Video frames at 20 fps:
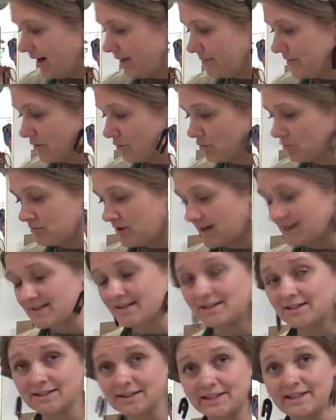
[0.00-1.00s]
They're all nice
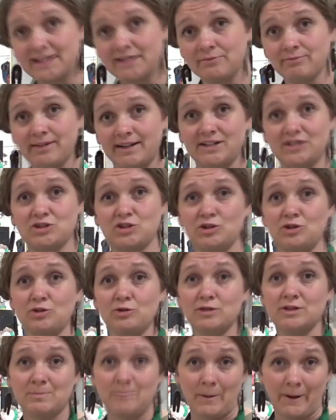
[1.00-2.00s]
and clean and ready to
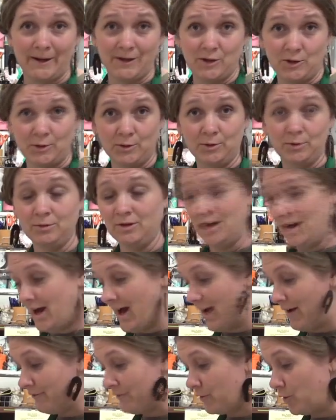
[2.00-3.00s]
use by you
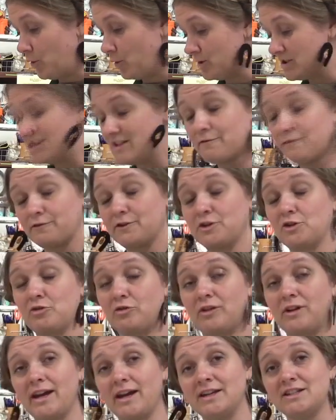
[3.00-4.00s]
for different
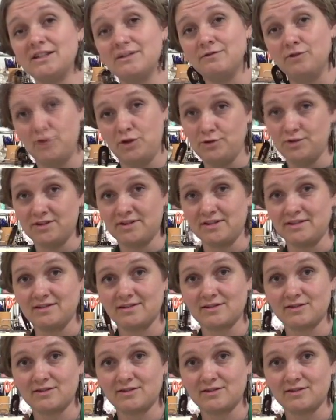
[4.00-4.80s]
creative uses.